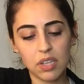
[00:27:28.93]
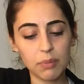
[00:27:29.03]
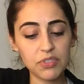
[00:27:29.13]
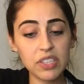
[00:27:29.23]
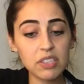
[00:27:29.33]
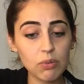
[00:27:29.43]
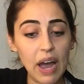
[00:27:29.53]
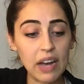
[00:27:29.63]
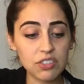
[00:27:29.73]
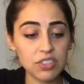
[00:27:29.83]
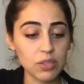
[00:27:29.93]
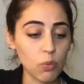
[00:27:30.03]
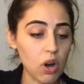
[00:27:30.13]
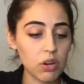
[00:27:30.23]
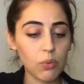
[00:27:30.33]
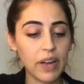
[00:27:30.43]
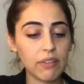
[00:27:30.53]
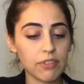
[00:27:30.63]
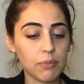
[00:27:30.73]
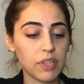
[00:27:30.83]
I'm seeing you actually walk
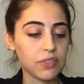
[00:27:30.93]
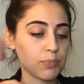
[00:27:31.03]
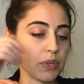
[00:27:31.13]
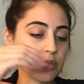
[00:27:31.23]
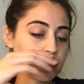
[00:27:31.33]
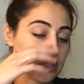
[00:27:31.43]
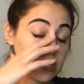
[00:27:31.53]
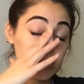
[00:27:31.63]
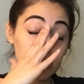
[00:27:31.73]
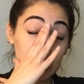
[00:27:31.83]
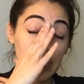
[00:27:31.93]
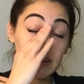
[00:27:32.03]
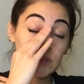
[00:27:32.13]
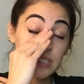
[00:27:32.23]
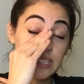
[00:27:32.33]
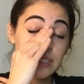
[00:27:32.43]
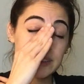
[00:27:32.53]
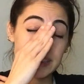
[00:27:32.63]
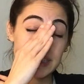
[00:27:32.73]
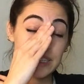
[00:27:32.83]
away from this person. You're like, I don't need
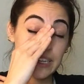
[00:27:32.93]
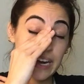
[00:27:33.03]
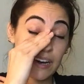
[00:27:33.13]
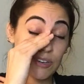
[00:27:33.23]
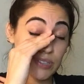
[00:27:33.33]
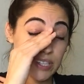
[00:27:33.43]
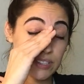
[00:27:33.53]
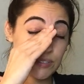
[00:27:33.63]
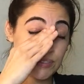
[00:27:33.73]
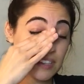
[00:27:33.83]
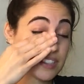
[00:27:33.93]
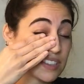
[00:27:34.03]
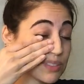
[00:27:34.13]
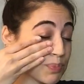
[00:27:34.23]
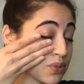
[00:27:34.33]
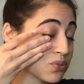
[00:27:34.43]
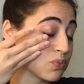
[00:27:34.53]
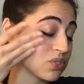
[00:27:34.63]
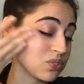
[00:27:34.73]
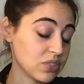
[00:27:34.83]
this in and out. Like, you felt like this person
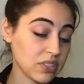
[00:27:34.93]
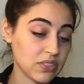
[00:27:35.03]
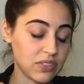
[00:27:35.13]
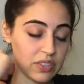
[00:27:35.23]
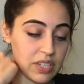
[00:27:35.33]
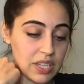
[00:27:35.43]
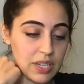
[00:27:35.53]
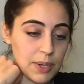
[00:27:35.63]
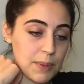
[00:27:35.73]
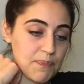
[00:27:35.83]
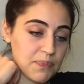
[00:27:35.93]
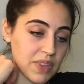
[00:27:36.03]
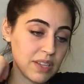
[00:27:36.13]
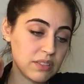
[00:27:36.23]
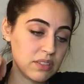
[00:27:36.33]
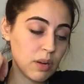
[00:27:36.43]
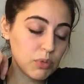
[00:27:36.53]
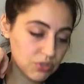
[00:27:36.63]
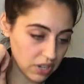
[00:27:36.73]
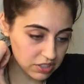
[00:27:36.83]
was just
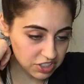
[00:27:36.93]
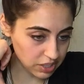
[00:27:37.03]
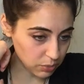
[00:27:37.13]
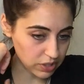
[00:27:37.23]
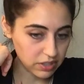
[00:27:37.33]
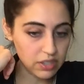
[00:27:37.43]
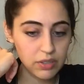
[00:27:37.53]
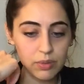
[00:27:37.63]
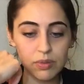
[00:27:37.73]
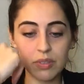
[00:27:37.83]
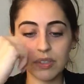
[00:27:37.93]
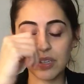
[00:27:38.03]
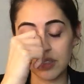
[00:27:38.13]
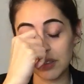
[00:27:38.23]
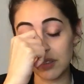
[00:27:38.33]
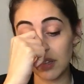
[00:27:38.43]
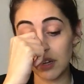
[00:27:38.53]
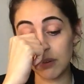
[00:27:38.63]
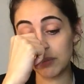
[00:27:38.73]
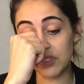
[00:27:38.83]
double dutching with you. And
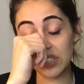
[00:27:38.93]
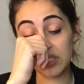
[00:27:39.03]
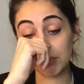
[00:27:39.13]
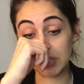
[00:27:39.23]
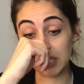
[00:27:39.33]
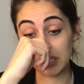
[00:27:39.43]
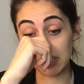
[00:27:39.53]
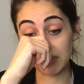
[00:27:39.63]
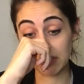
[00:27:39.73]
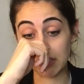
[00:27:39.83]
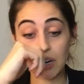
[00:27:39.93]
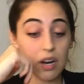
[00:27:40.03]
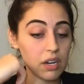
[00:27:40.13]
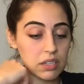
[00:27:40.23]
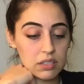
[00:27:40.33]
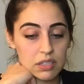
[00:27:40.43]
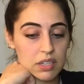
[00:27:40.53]
I'm seeing you be like, that's not,